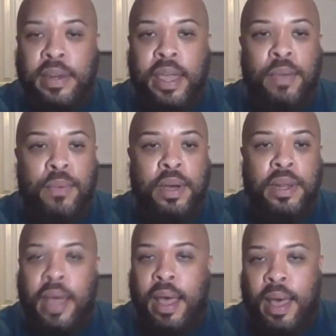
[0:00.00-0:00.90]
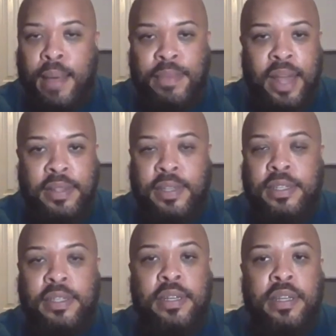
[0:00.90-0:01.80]
at day one, I'm not
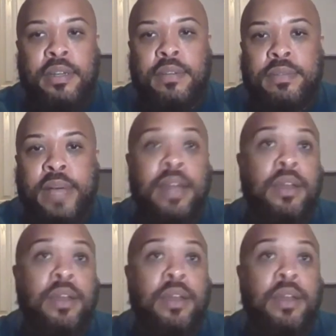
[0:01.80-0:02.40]
touching the deal.